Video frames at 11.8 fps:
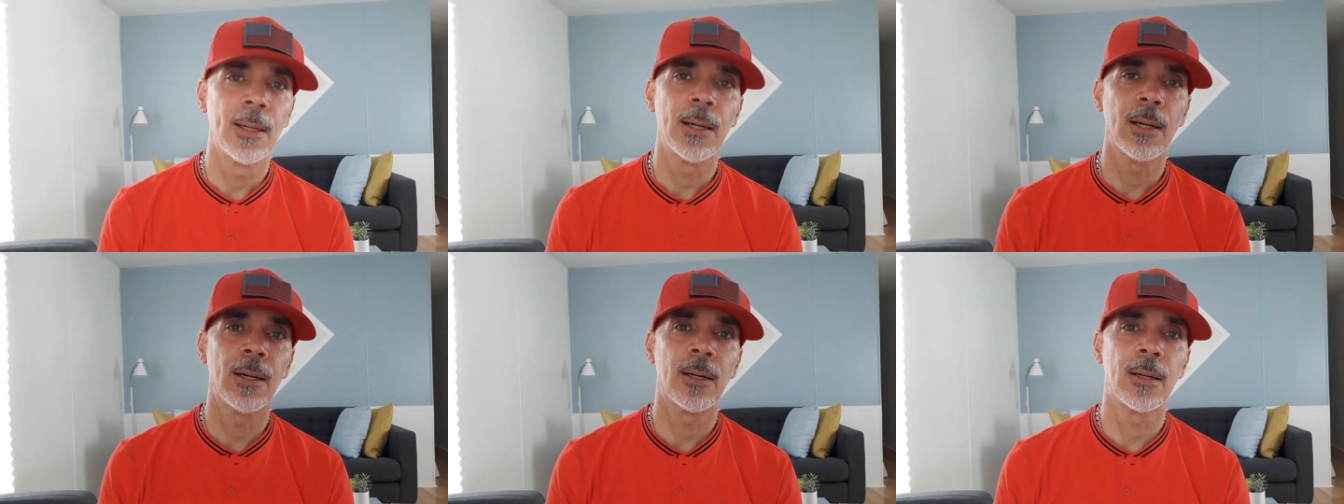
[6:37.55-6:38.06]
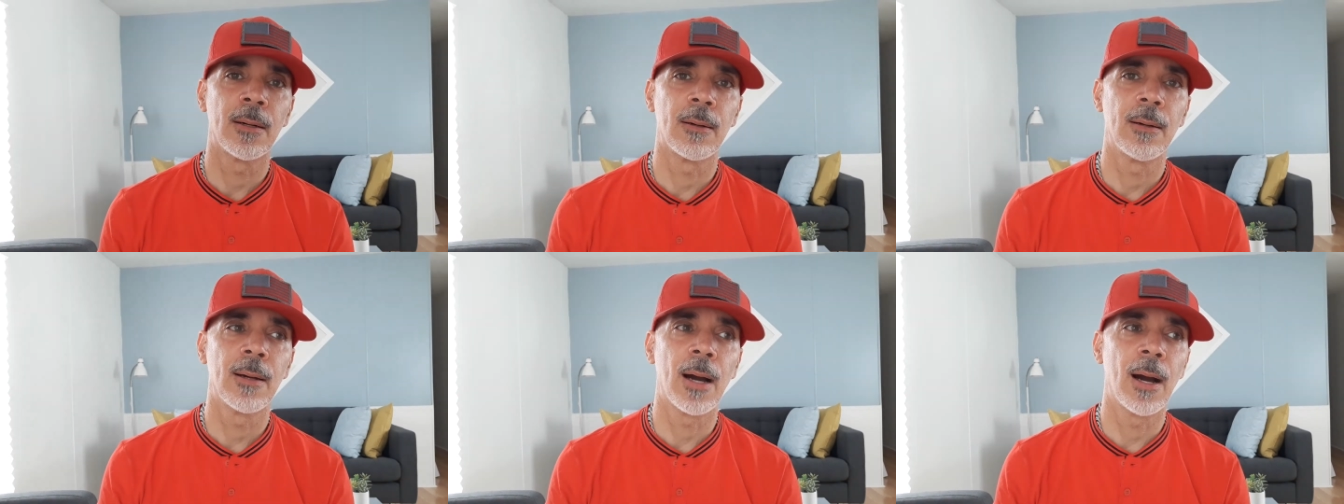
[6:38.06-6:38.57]

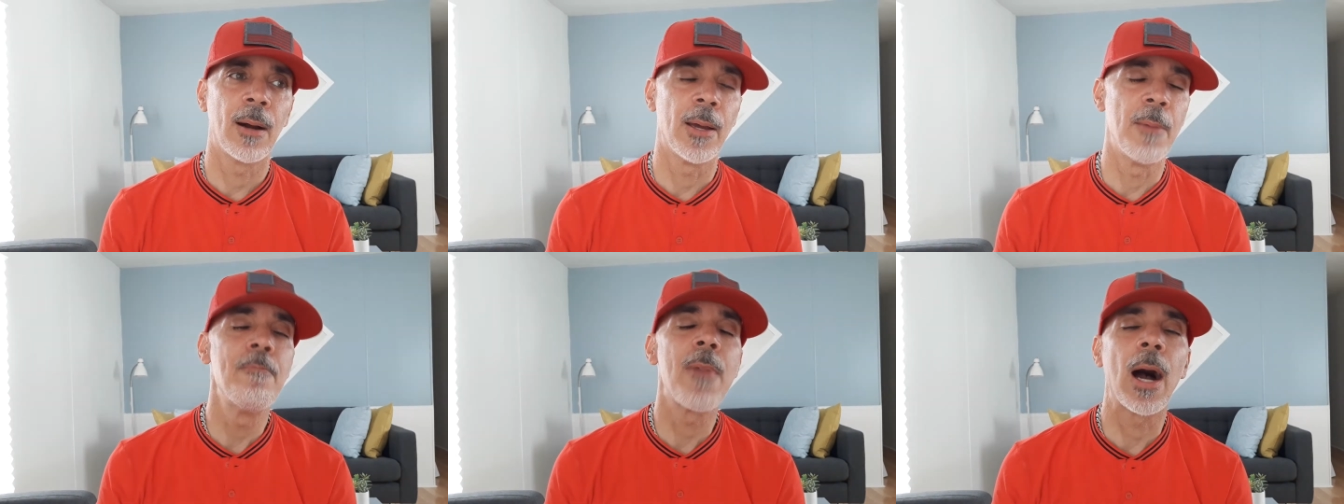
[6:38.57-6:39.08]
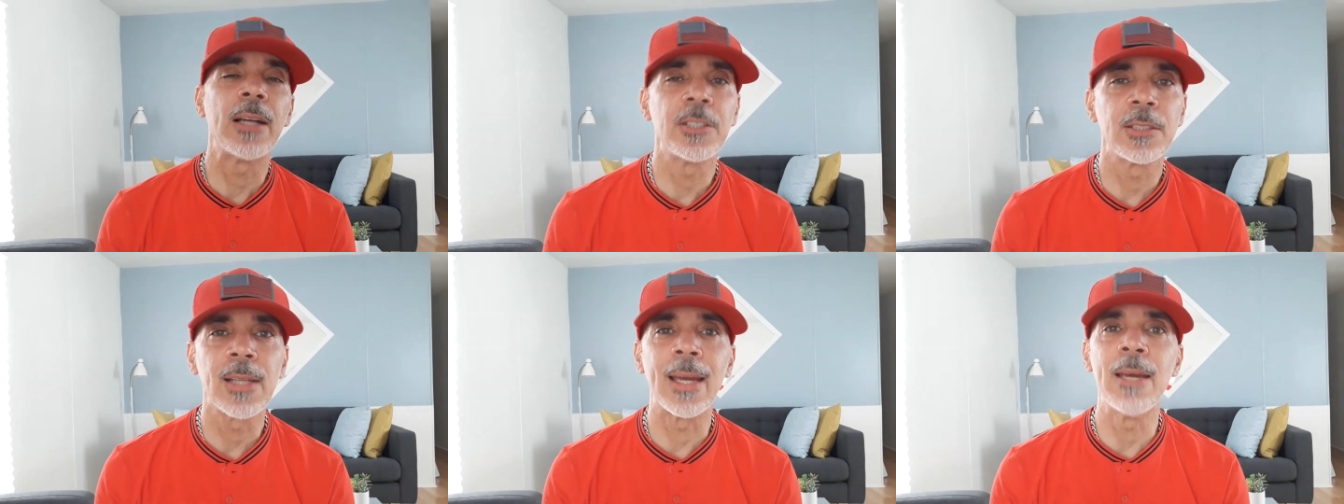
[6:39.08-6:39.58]
I should
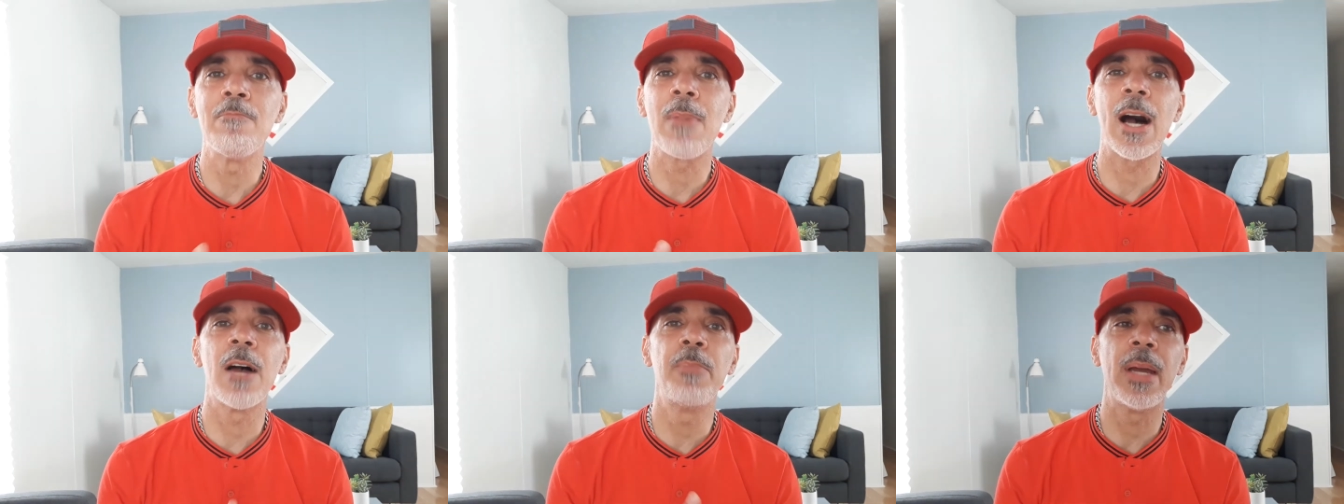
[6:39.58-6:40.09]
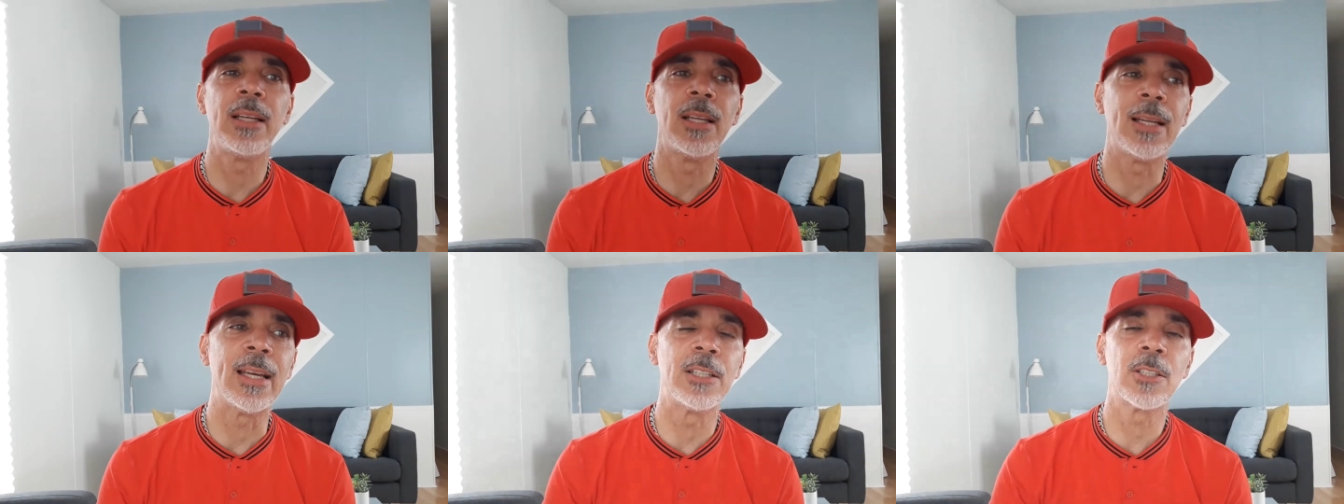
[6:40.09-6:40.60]
say, in my opinion, it's